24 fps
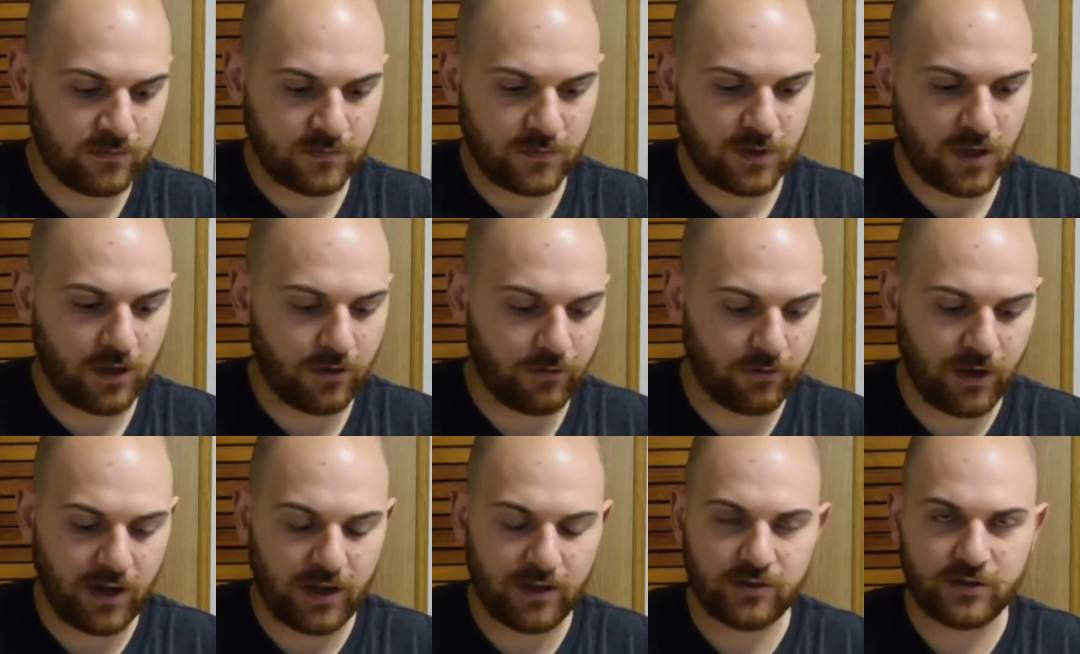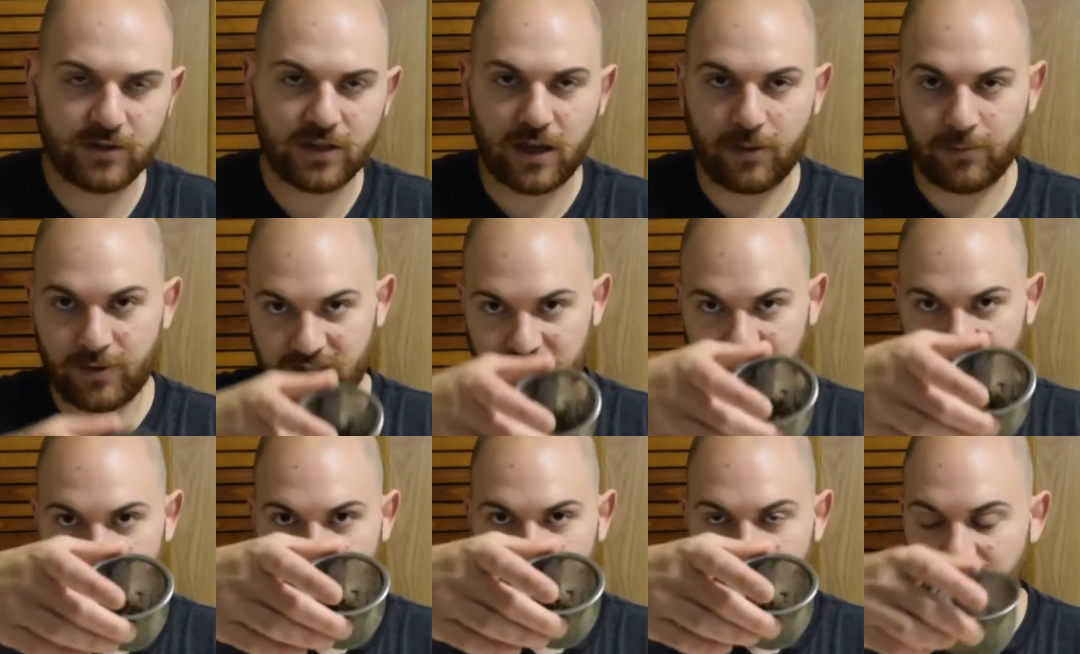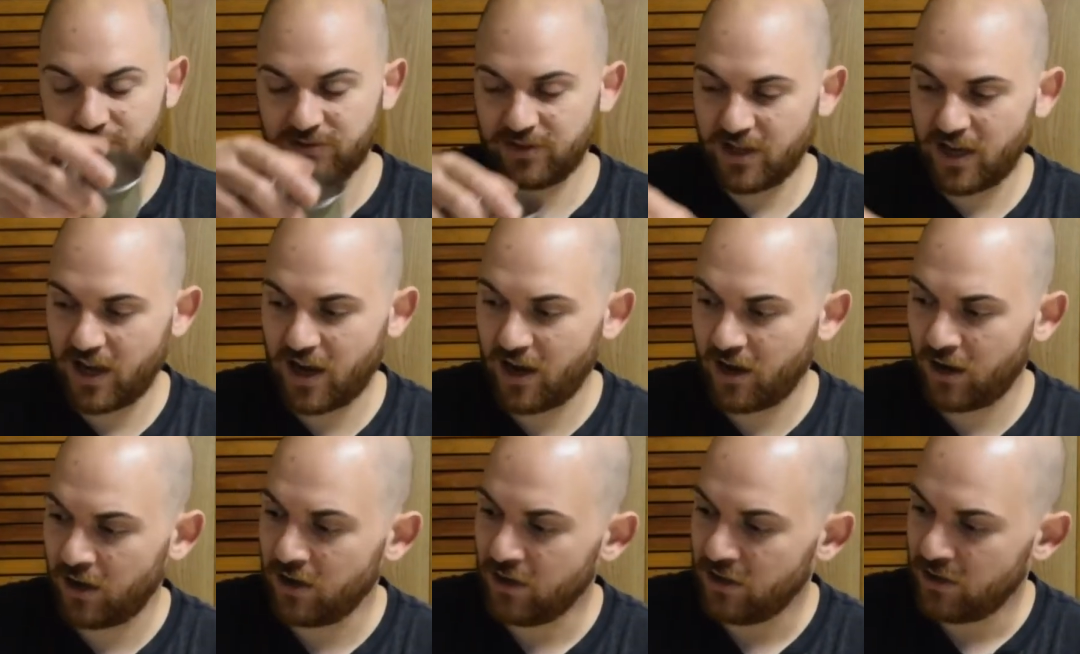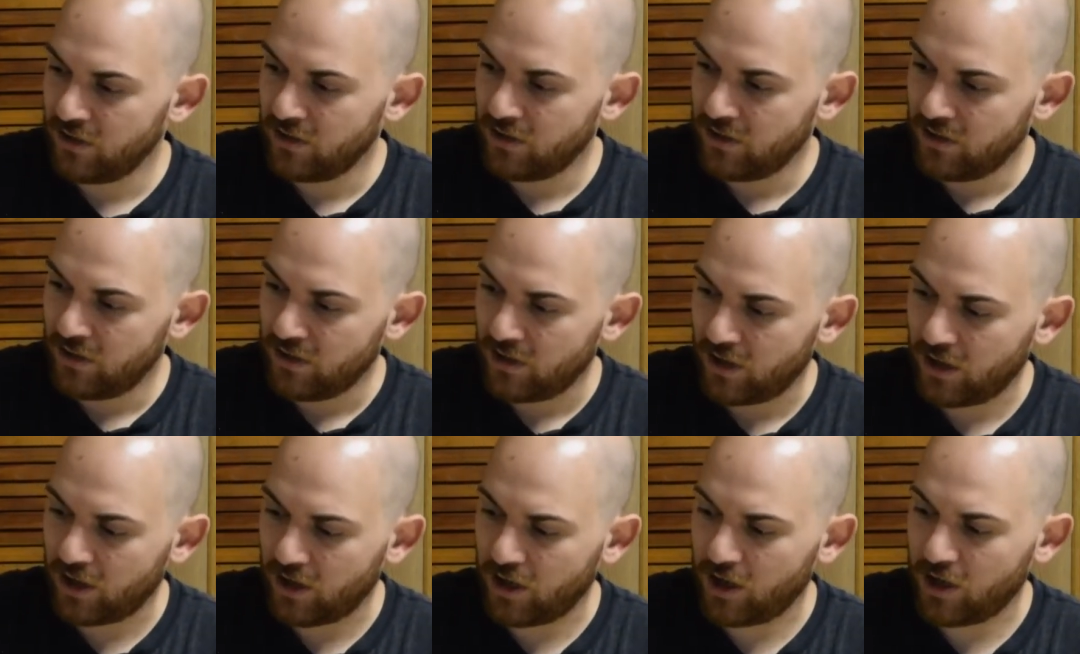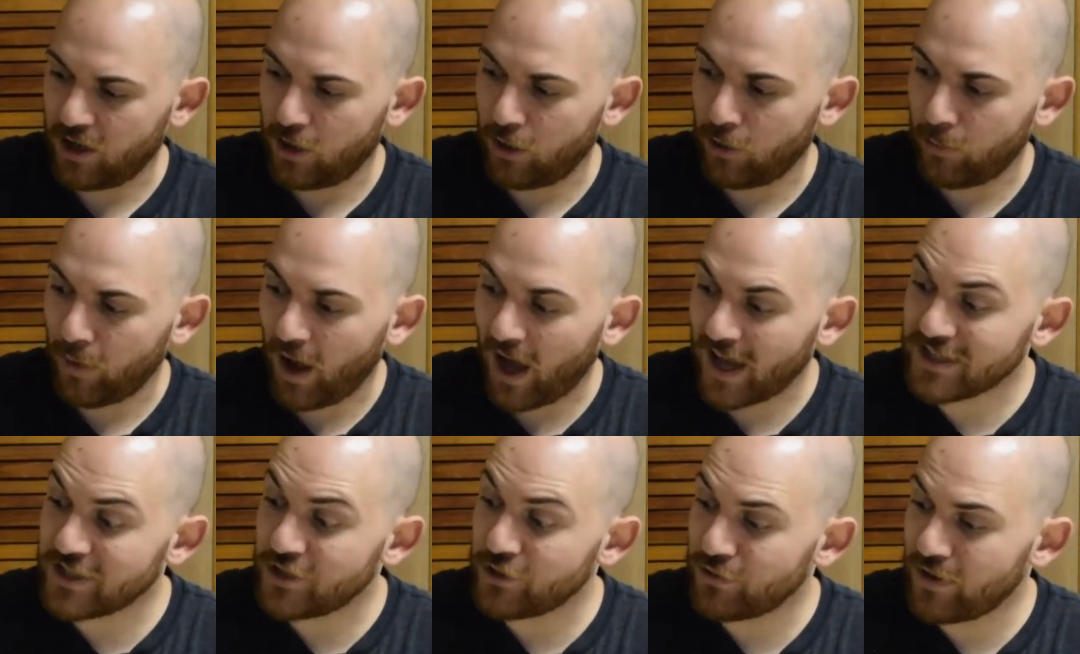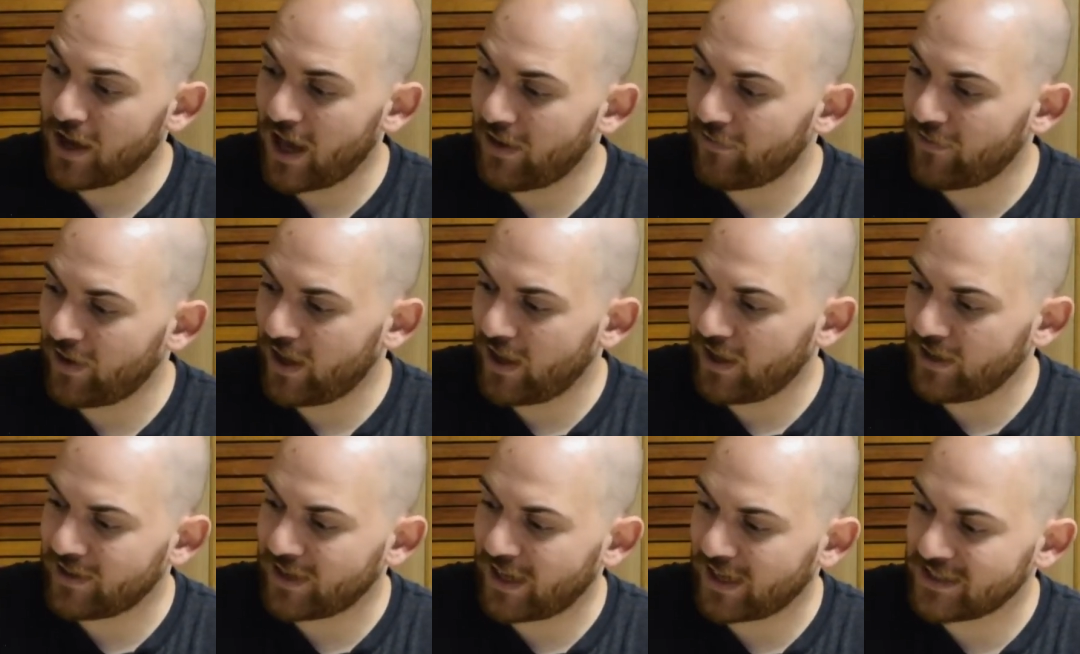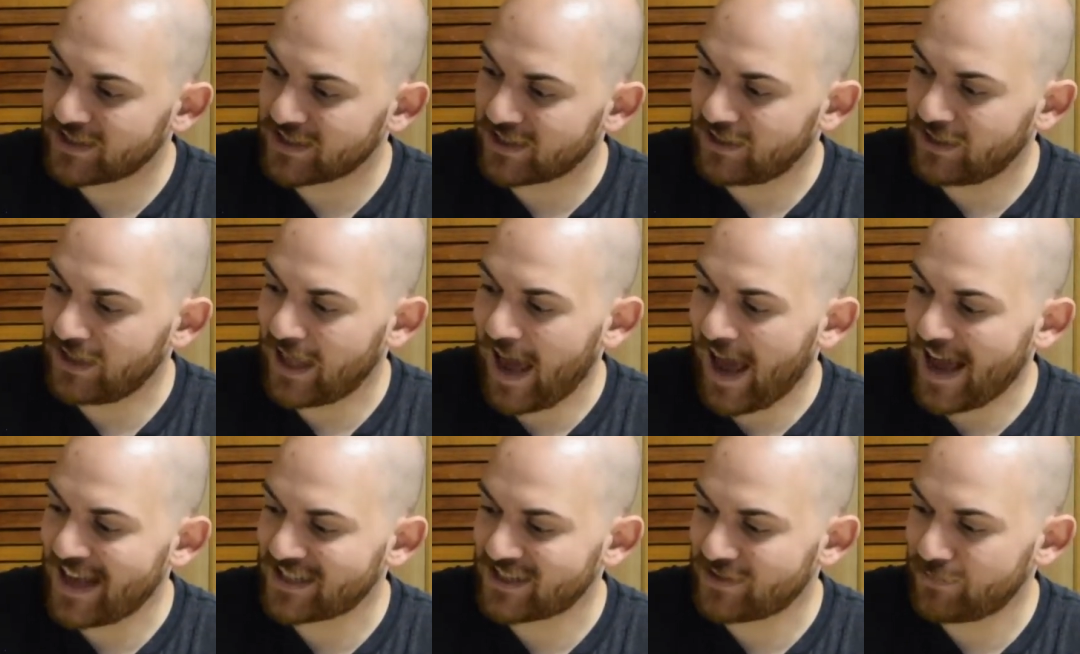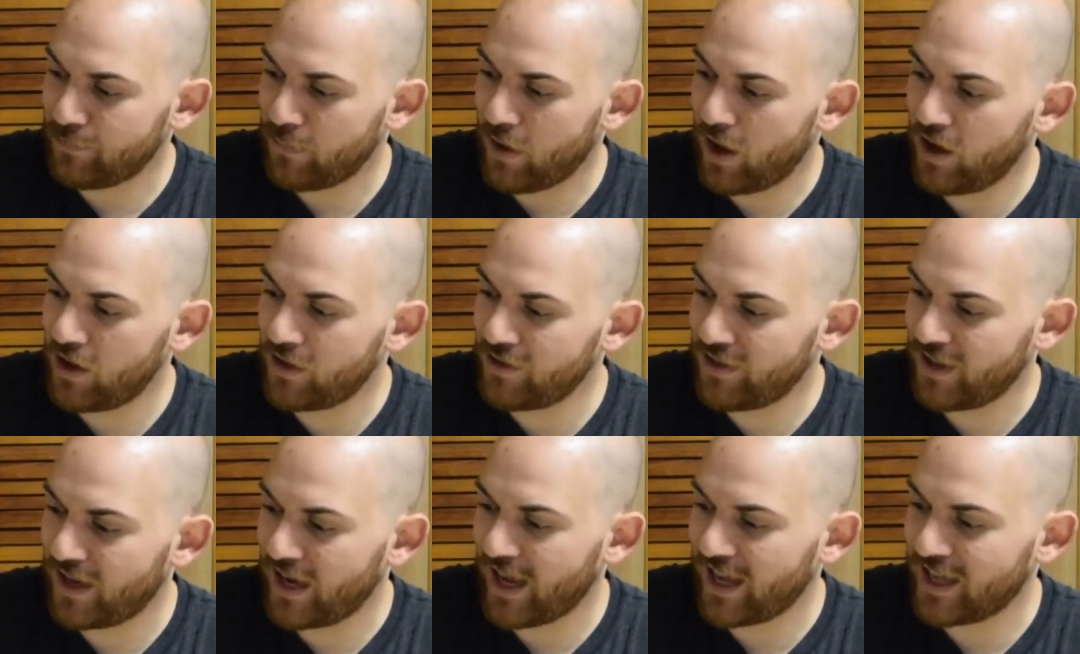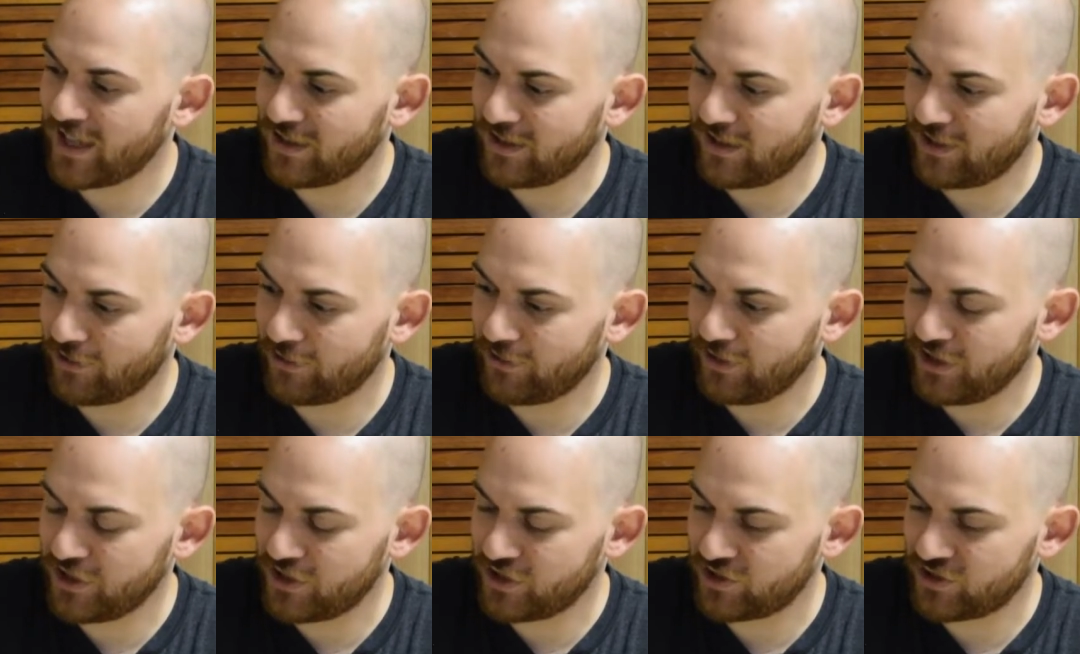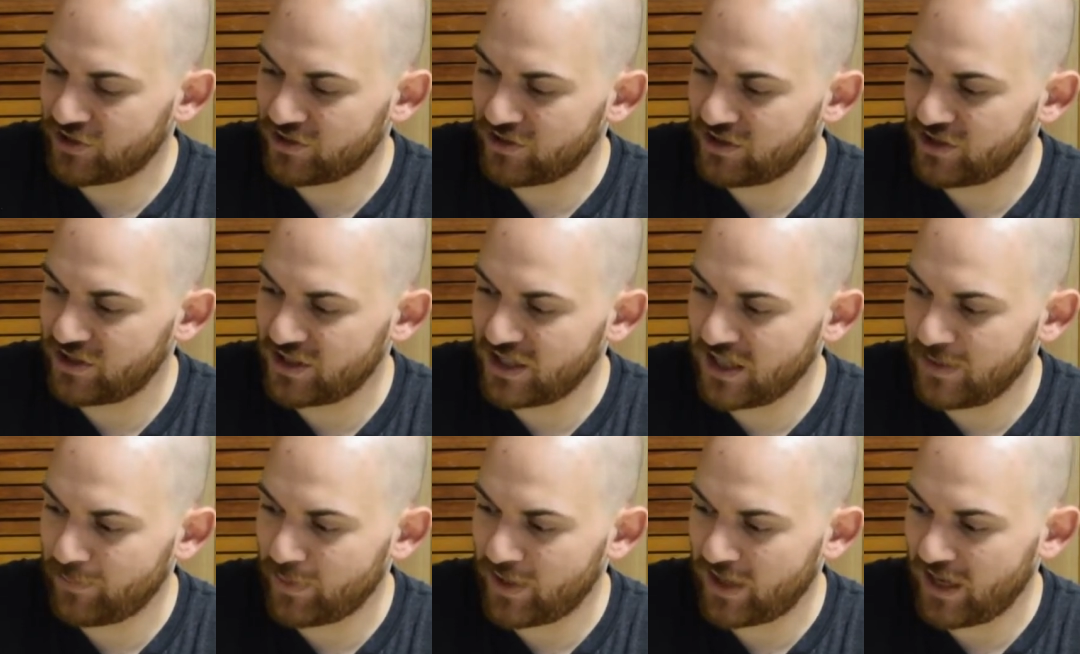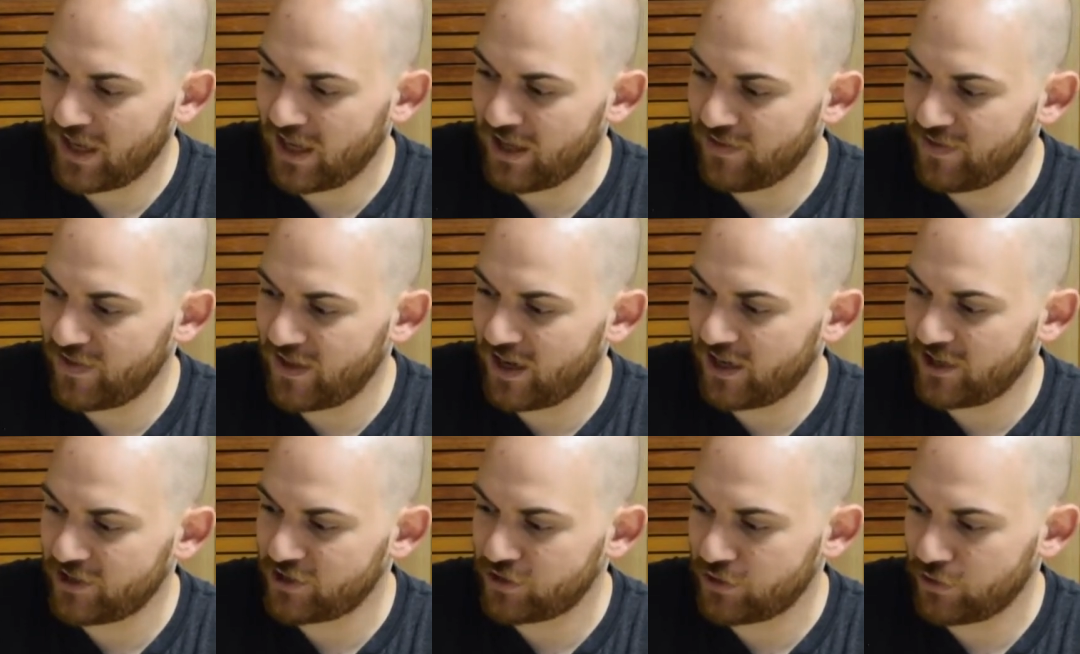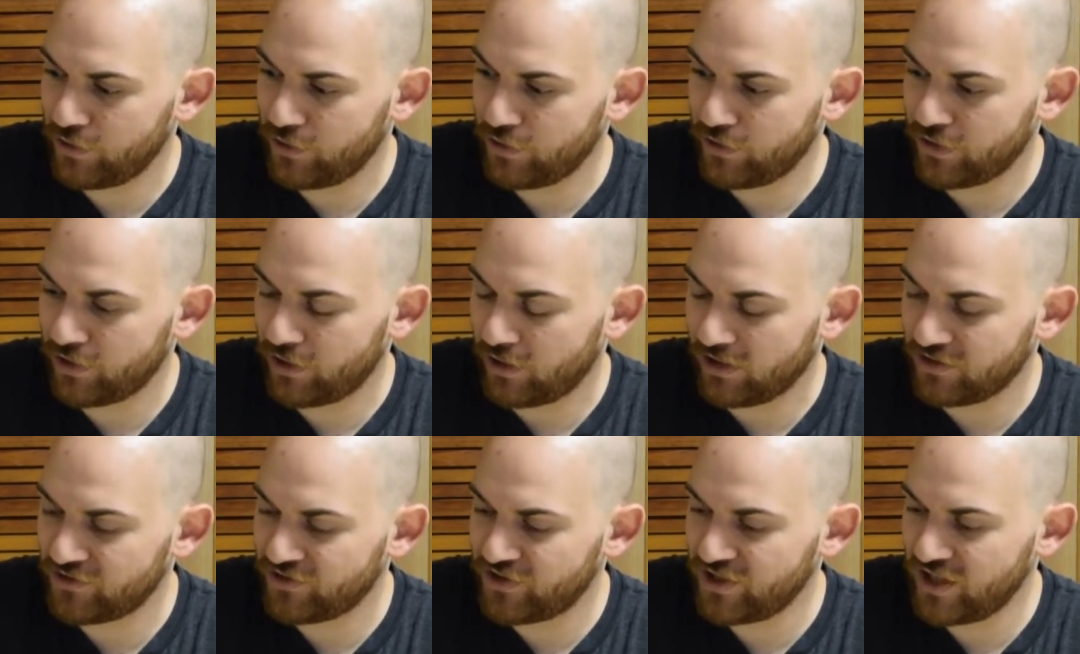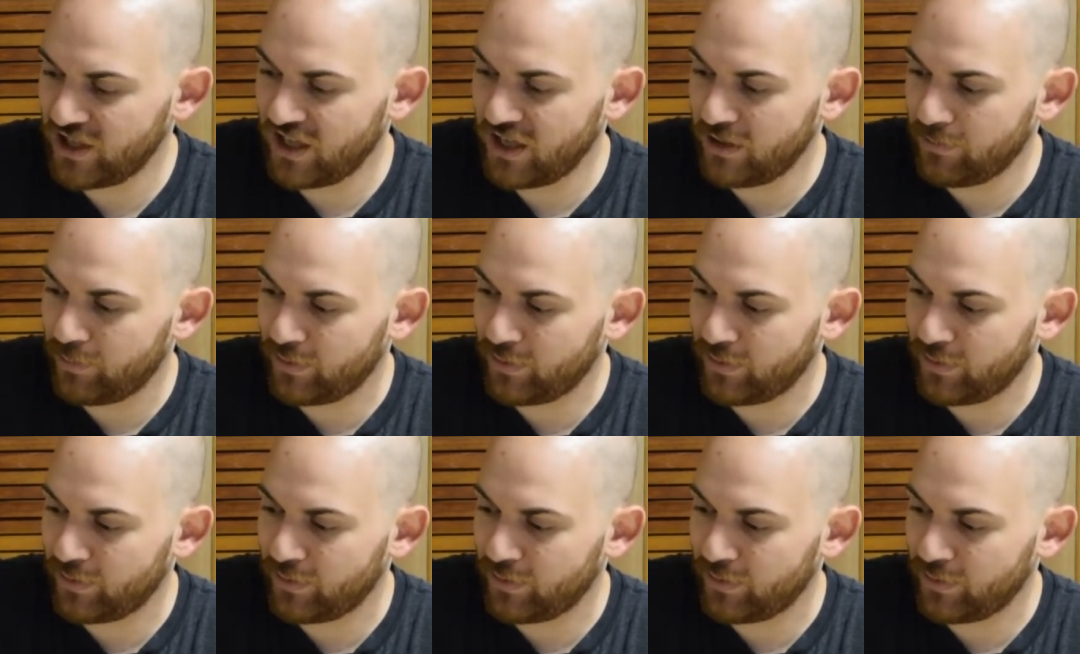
Alright, so I got my tea leaves there. I do have a nice glass mug that I can literally just steep it in there so you can all see,